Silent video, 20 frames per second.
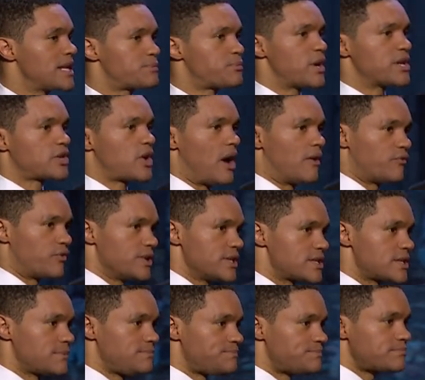press
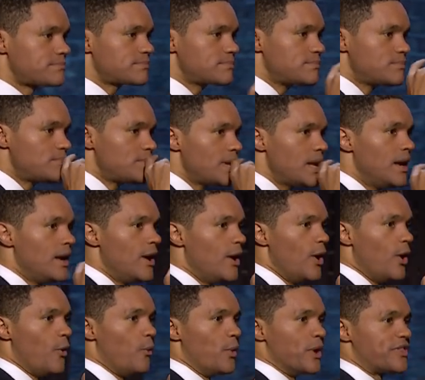conference
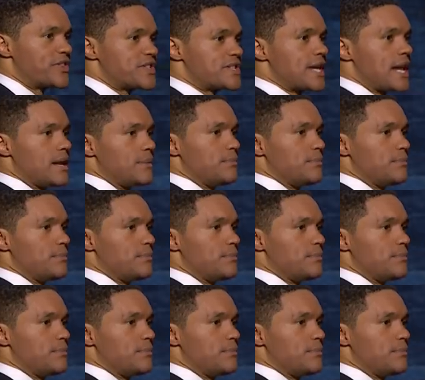with Senate